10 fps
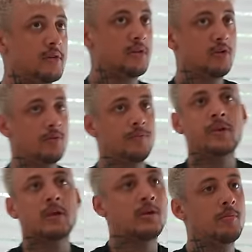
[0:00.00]
to do,
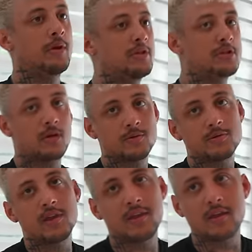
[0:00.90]
but it just comes
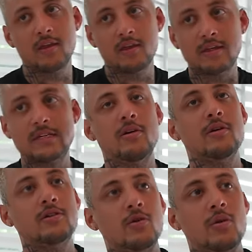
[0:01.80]
with the
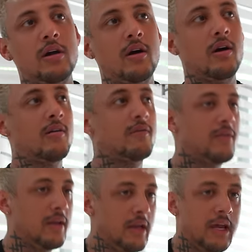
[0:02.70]
territory of
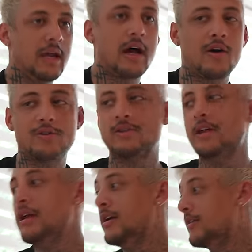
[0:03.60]
getting a house
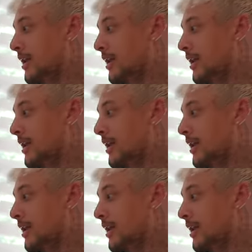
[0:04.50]
that